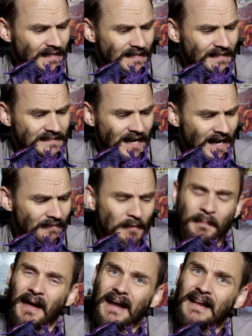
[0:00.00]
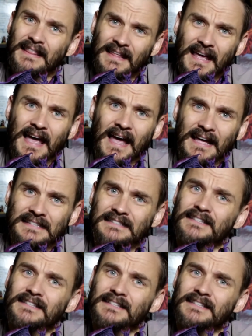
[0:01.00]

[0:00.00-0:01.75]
It's kind of a pain in the ass.